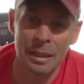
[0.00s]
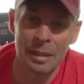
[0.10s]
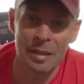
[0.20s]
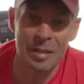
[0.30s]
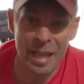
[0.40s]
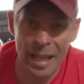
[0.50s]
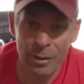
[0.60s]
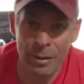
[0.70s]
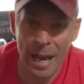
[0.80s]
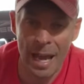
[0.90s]
the
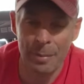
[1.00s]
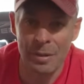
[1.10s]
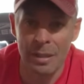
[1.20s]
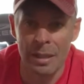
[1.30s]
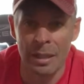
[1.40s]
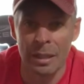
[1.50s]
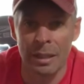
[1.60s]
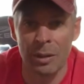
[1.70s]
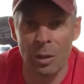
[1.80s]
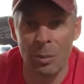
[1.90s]
scatter wraps,
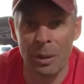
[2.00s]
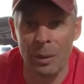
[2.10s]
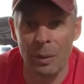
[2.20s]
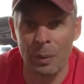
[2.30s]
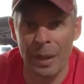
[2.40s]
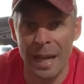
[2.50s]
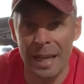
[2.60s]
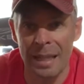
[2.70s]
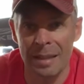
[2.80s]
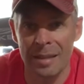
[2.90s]
but when
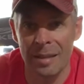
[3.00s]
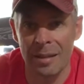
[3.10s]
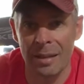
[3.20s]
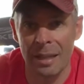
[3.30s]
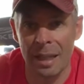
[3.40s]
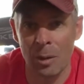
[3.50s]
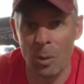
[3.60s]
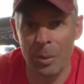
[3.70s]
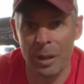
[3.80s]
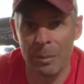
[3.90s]
I start on
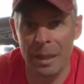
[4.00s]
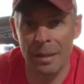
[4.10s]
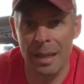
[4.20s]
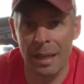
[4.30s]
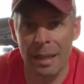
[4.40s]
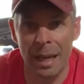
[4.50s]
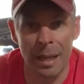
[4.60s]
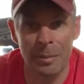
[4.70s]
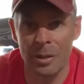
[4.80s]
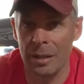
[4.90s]
opener Minnetonka,
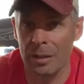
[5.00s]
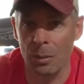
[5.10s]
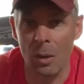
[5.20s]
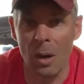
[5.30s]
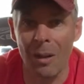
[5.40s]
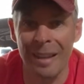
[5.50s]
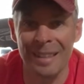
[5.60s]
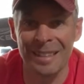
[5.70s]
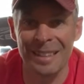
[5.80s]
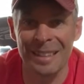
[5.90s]
I'm chasing
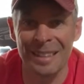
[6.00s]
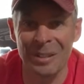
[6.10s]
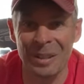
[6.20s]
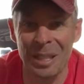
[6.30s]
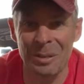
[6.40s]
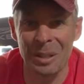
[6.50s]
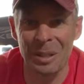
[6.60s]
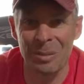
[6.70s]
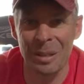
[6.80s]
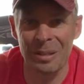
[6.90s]
walleyes, and that's what
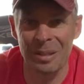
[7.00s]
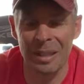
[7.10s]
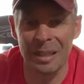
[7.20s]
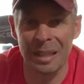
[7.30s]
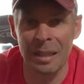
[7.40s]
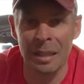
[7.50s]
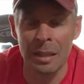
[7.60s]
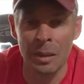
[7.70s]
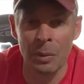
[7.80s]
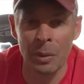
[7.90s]
gets me excited. And
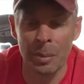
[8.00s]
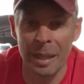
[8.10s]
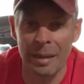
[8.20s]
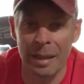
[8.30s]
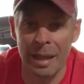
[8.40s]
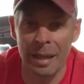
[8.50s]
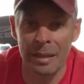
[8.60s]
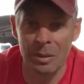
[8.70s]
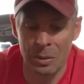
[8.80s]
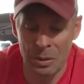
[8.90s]
one bait that I
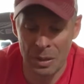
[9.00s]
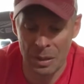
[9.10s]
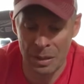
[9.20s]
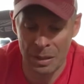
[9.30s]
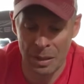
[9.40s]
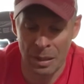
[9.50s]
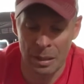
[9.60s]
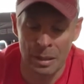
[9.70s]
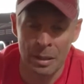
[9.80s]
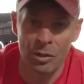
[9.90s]
use is
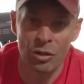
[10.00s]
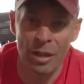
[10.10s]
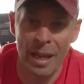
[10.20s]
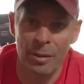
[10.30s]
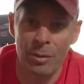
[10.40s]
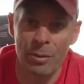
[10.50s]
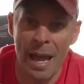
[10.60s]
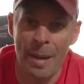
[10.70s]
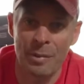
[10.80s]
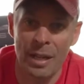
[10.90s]
the shadow
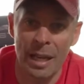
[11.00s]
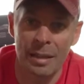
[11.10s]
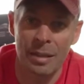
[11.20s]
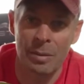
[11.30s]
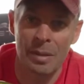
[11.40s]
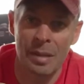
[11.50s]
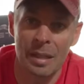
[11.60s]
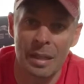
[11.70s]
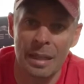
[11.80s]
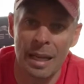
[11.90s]
wrap shad. This one's
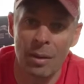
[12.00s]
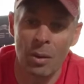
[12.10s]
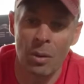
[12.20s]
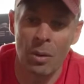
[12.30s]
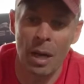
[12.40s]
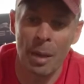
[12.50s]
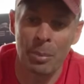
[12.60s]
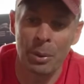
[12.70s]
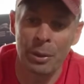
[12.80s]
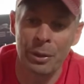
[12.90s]
in a yellow
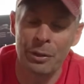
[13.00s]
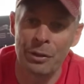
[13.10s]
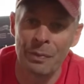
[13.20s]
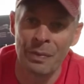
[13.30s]
perch.